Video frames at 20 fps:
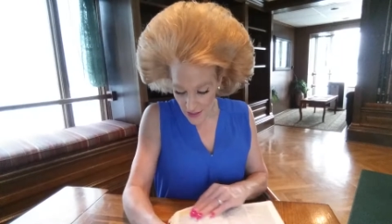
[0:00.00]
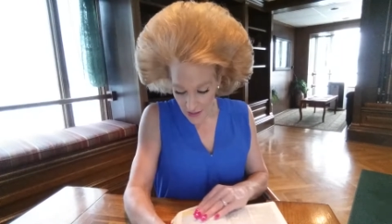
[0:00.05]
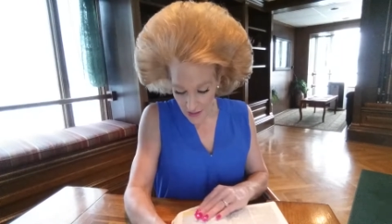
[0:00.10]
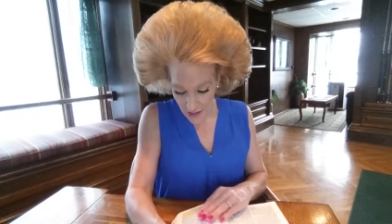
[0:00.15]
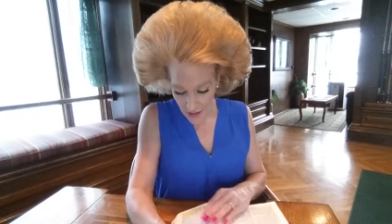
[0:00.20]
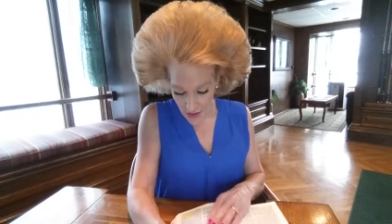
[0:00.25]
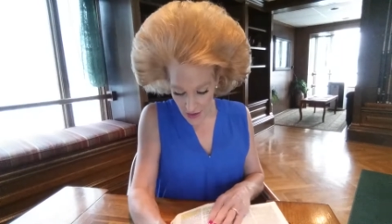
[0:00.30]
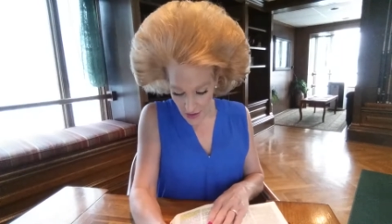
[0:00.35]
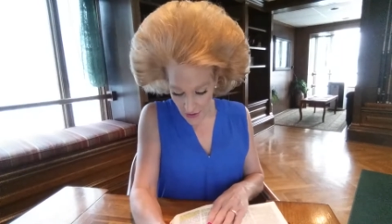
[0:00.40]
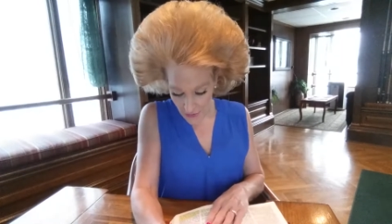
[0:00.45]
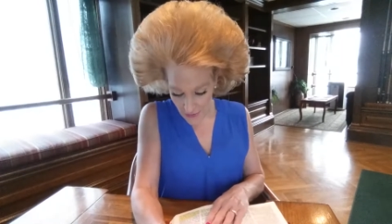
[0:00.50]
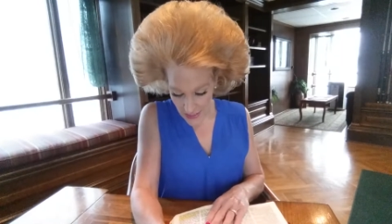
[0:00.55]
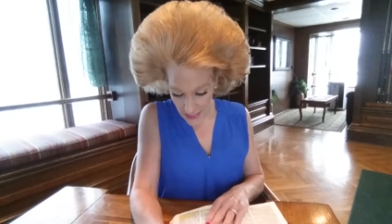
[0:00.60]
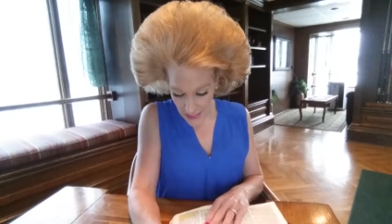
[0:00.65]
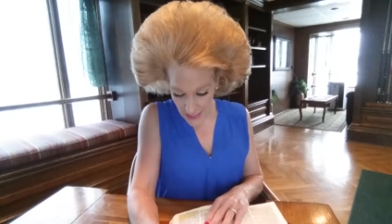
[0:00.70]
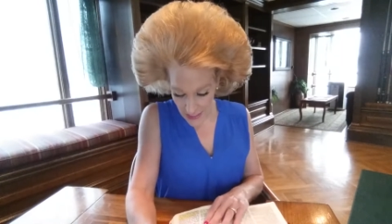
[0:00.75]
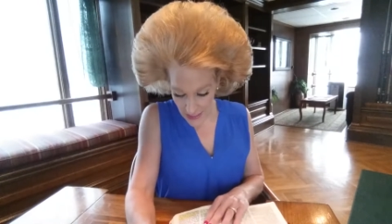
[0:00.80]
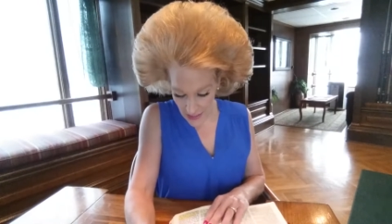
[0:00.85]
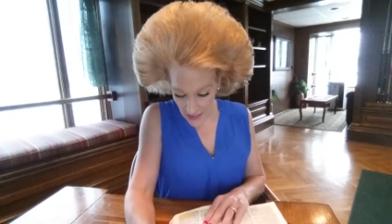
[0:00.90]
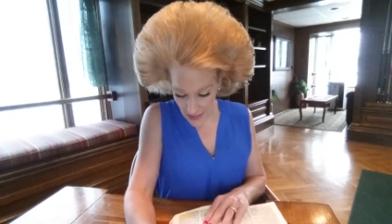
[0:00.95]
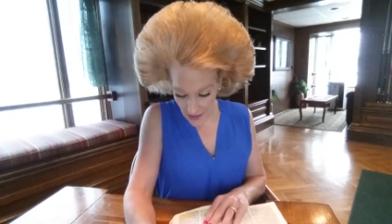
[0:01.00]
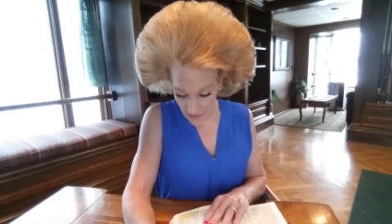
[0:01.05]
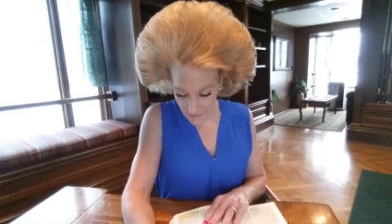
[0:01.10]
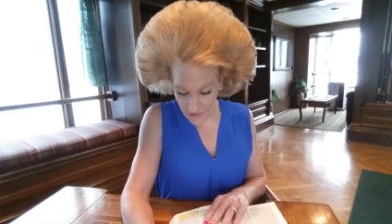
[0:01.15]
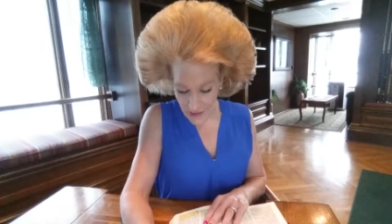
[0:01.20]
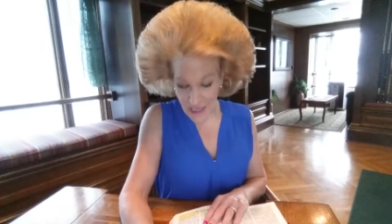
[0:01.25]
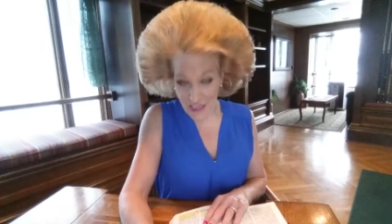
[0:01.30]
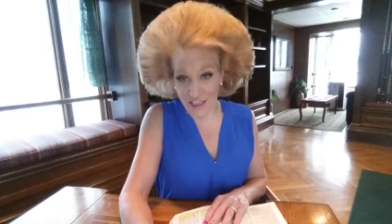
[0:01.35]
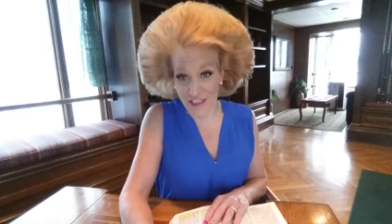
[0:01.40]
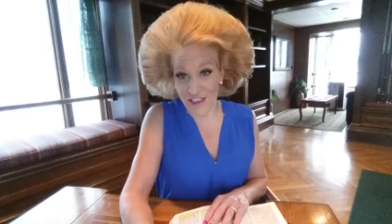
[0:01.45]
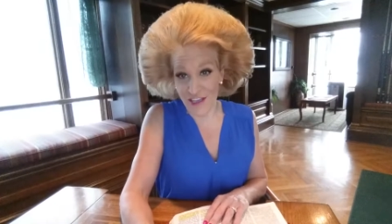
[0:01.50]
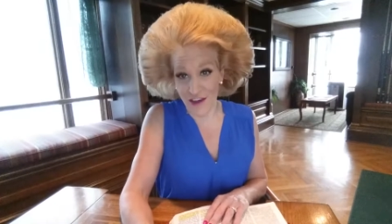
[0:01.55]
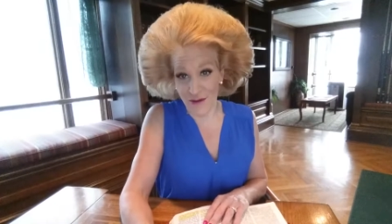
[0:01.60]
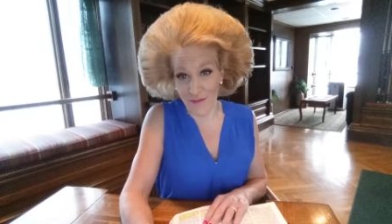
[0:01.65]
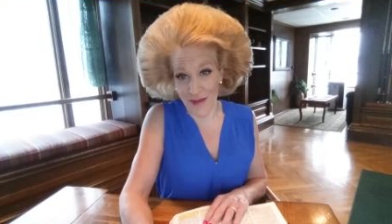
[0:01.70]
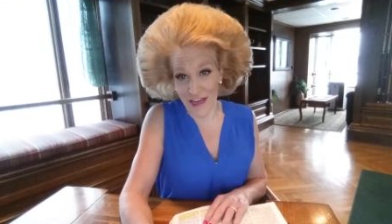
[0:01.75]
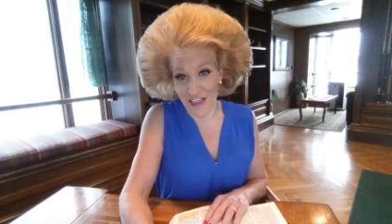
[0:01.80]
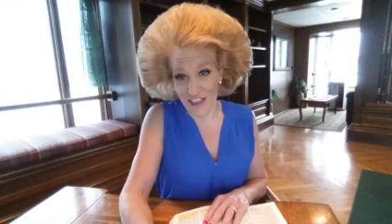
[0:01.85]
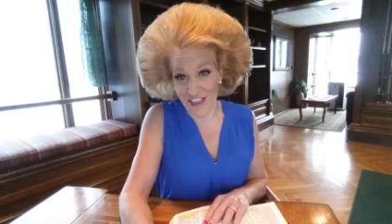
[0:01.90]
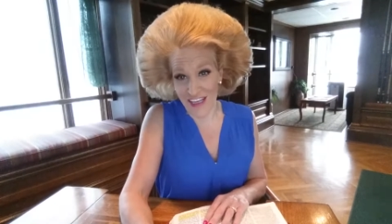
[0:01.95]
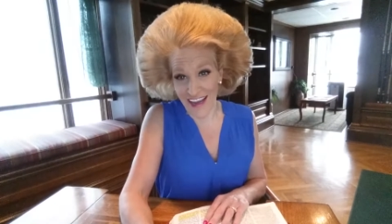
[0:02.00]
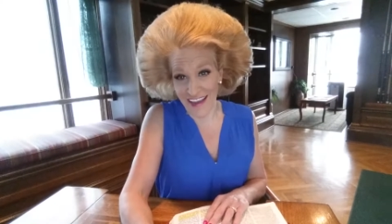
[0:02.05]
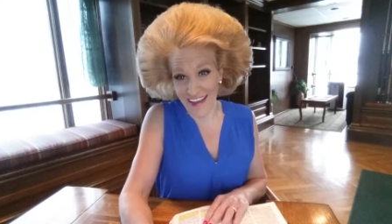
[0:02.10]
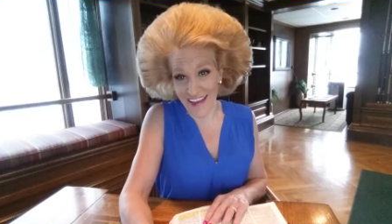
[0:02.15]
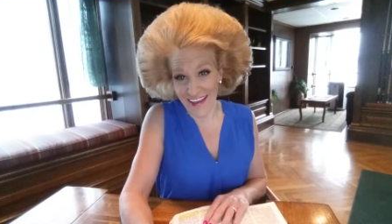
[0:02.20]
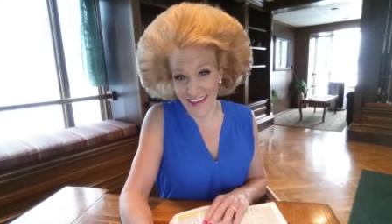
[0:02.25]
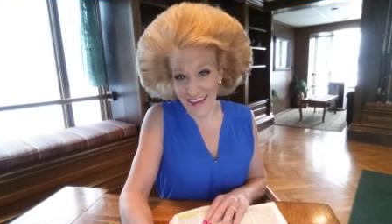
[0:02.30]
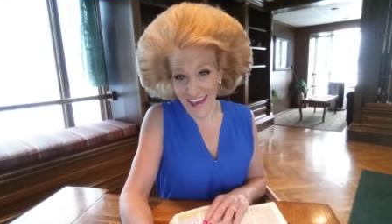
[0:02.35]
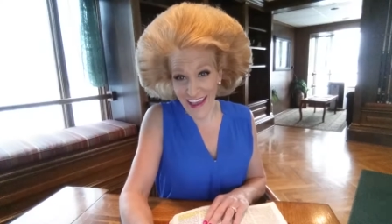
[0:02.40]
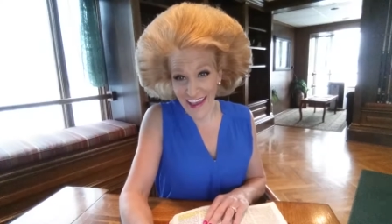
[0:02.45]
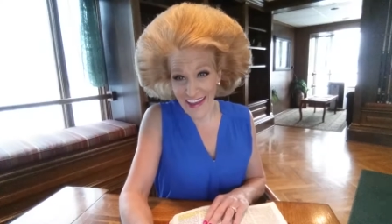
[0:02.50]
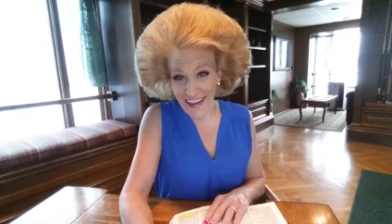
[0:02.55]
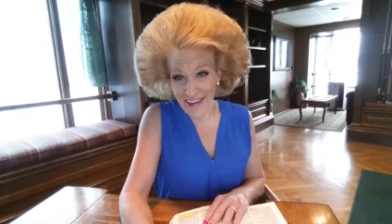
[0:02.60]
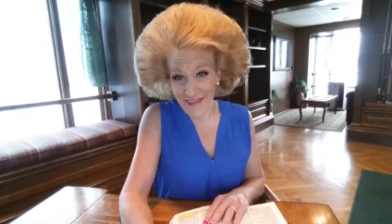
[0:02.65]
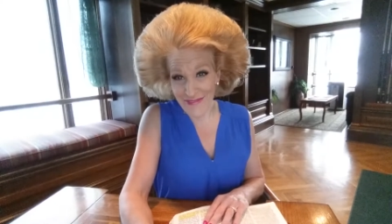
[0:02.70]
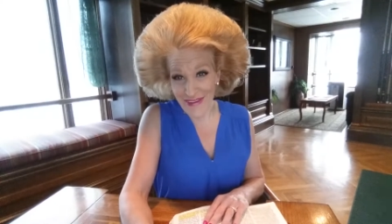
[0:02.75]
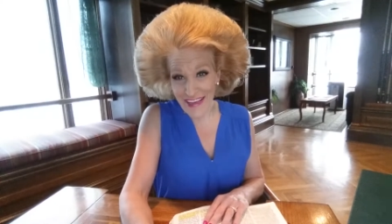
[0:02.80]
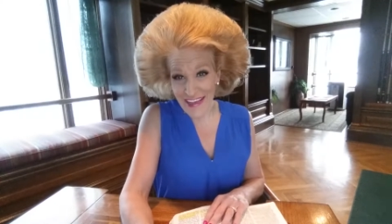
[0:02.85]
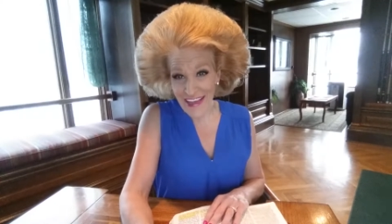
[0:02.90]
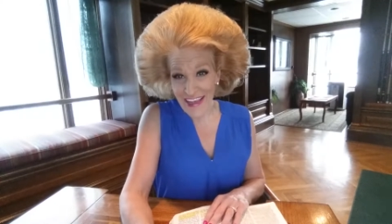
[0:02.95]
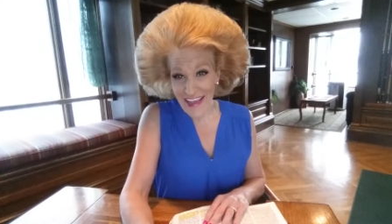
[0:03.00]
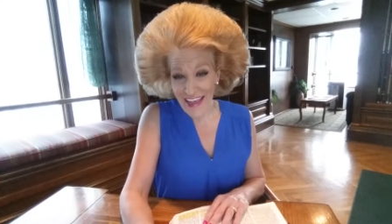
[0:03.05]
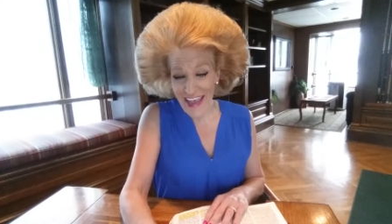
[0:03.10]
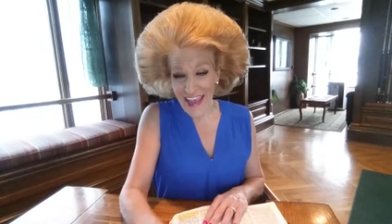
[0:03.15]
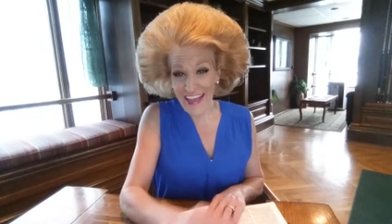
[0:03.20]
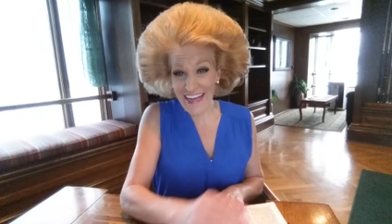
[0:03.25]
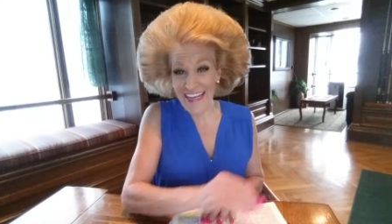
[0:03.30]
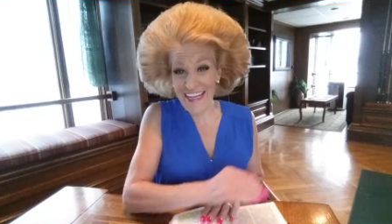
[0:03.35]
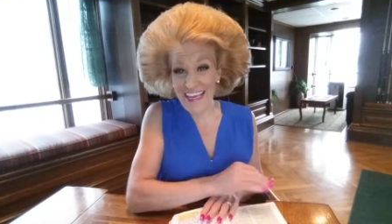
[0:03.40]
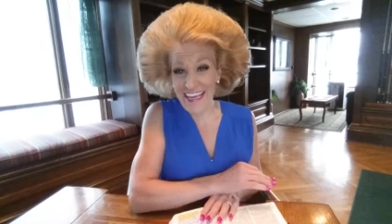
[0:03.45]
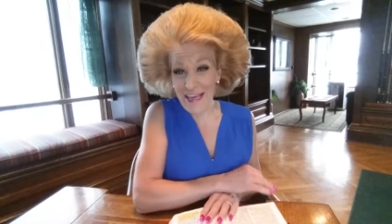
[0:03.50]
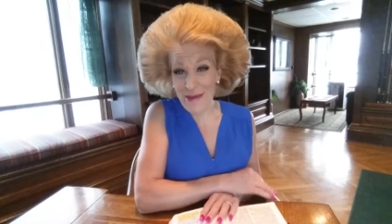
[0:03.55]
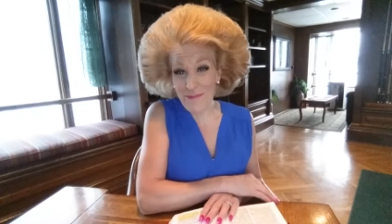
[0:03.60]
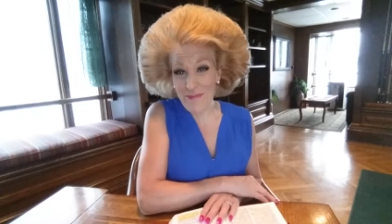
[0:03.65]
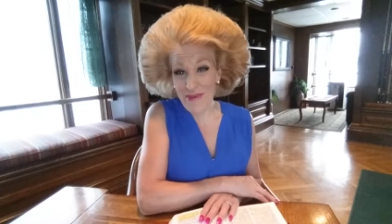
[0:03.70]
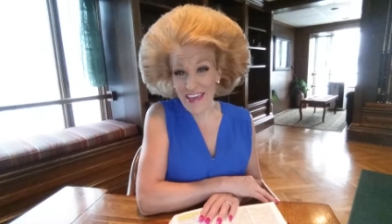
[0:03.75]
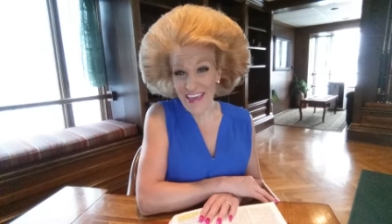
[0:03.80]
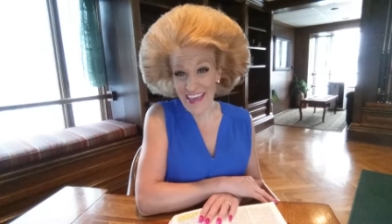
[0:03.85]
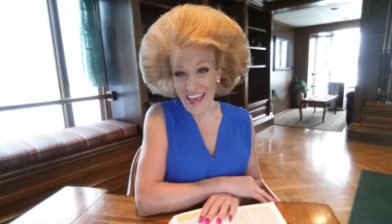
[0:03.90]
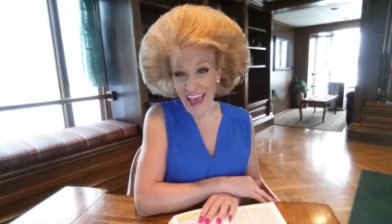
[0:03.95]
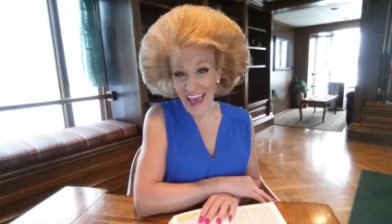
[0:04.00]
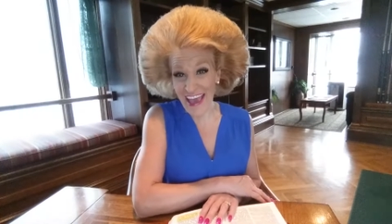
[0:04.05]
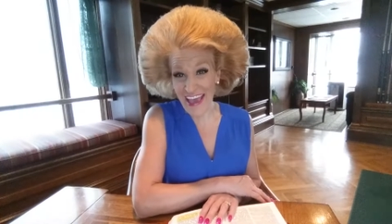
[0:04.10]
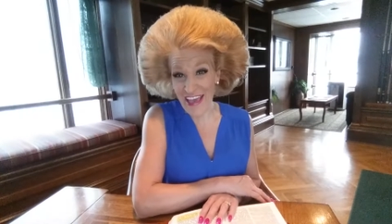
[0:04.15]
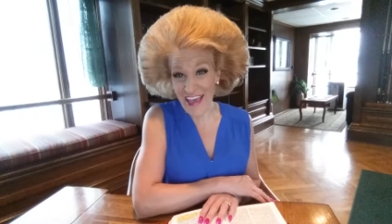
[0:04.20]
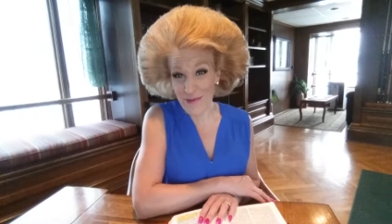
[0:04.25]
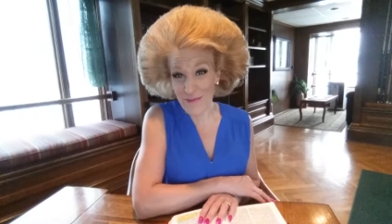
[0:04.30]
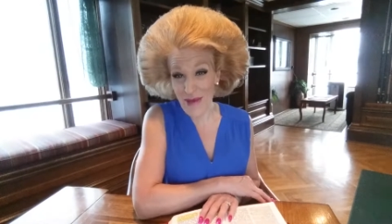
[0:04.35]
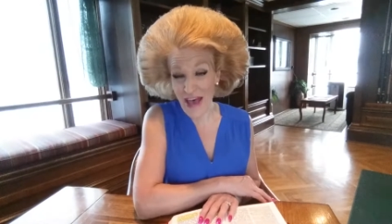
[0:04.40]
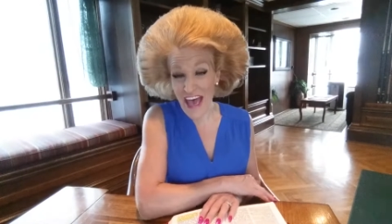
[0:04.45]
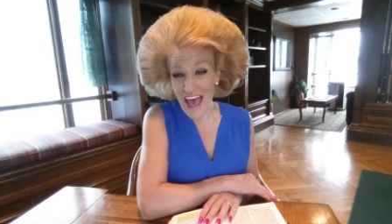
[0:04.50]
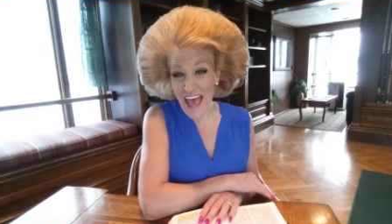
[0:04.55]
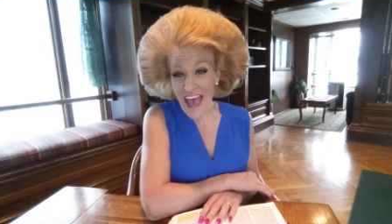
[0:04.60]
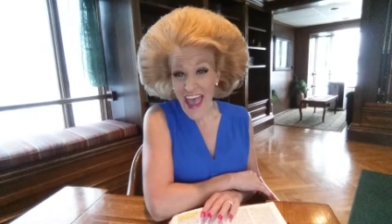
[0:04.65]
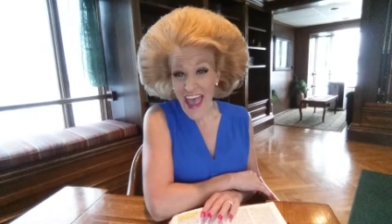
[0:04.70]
You know, he loved us so much that he came and he became